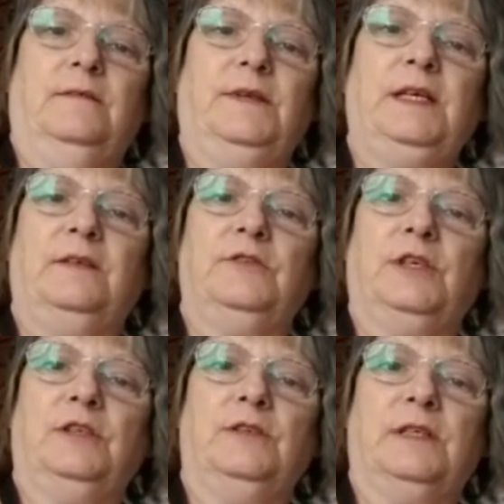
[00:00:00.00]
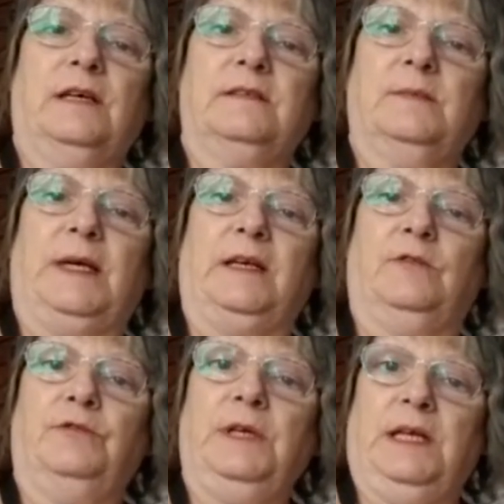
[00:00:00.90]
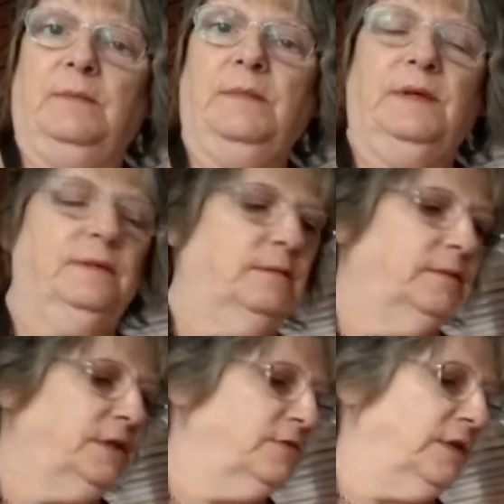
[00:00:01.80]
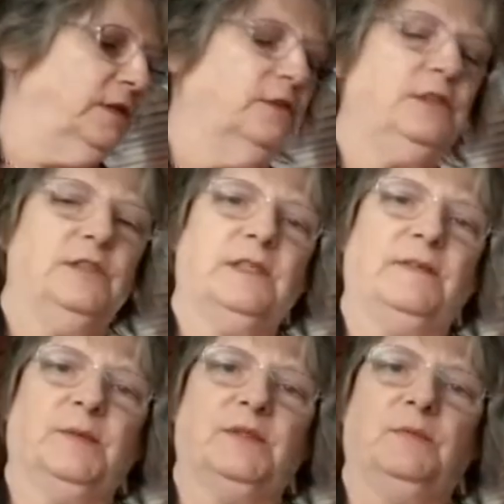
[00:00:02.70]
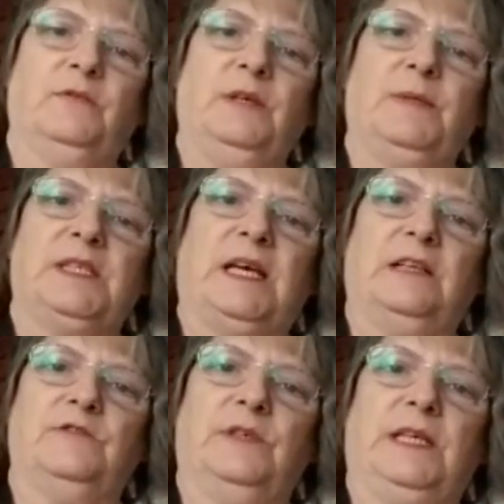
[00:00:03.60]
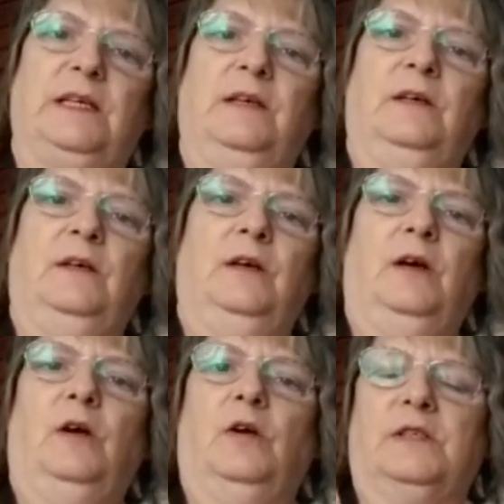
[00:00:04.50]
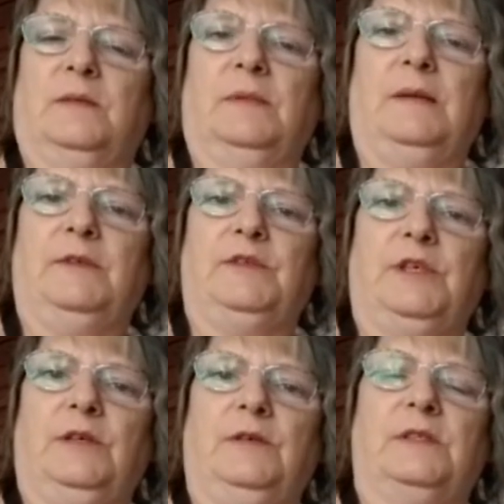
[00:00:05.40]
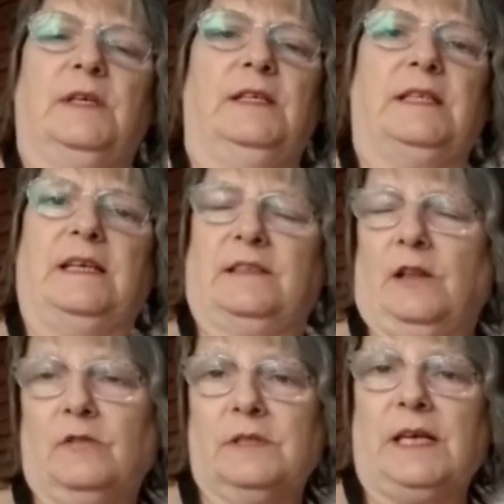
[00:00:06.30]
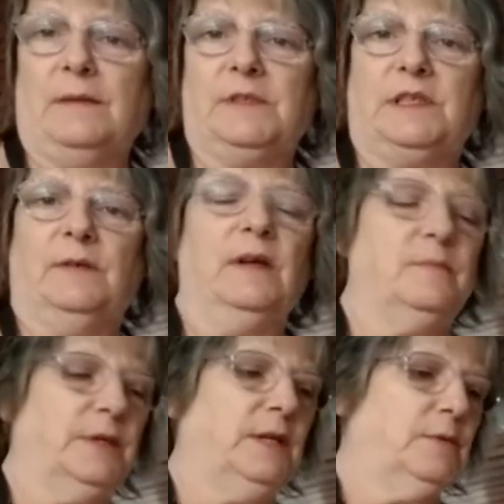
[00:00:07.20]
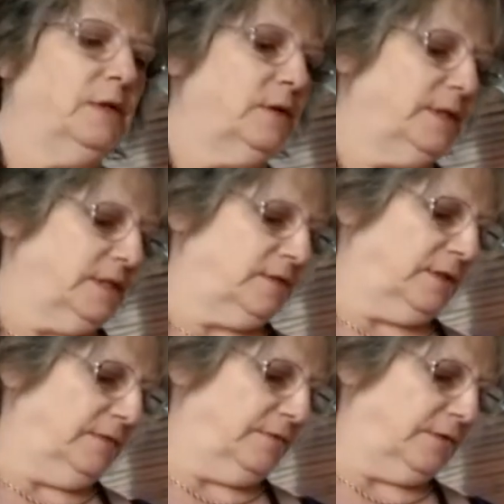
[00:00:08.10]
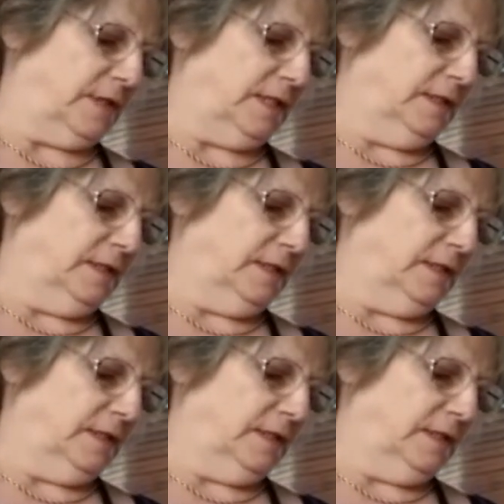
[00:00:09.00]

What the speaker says: Vegans, you can use that to make cream, which is really good. You just have to put some cream of tartar in it or some lemon juice. It takes a long time to do it, but it will go into cream for you.